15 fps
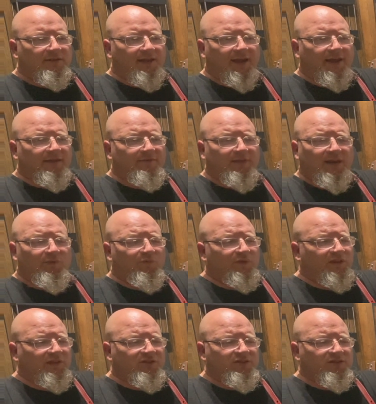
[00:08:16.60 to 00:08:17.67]
I
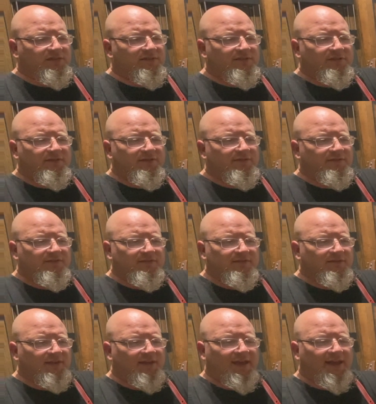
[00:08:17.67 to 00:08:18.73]
really just,
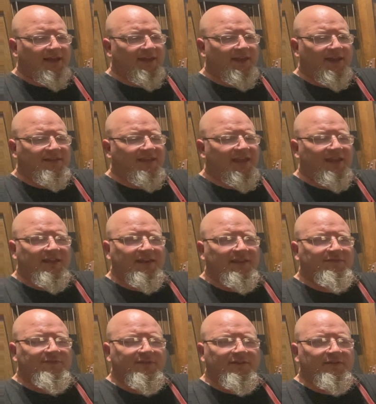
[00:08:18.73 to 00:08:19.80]
I can't
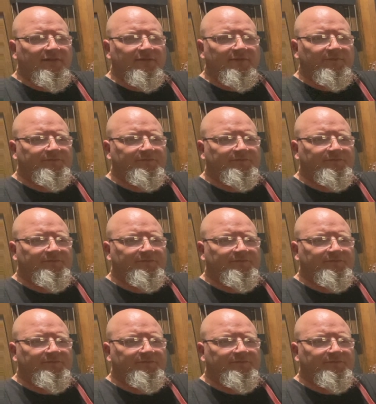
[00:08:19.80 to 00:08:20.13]
even,